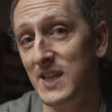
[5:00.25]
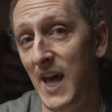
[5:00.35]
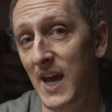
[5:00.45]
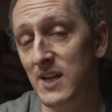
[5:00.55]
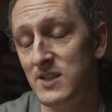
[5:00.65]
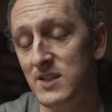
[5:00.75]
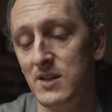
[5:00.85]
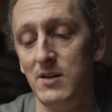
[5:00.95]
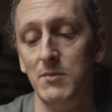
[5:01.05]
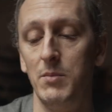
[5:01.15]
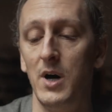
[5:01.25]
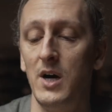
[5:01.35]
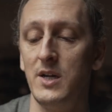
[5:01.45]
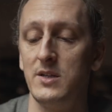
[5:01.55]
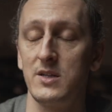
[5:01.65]
that,
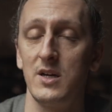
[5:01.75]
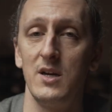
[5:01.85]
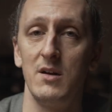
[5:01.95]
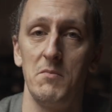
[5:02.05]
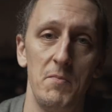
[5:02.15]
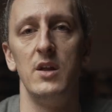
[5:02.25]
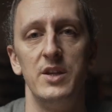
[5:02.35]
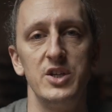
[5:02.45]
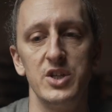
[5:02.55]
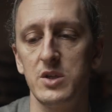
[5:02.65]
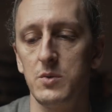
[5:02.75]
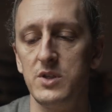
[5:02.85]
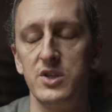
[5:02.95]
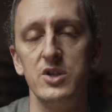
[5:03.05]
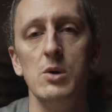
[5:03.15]
but this just
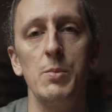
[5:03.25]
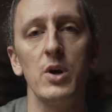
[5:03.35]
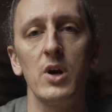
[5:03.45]
was super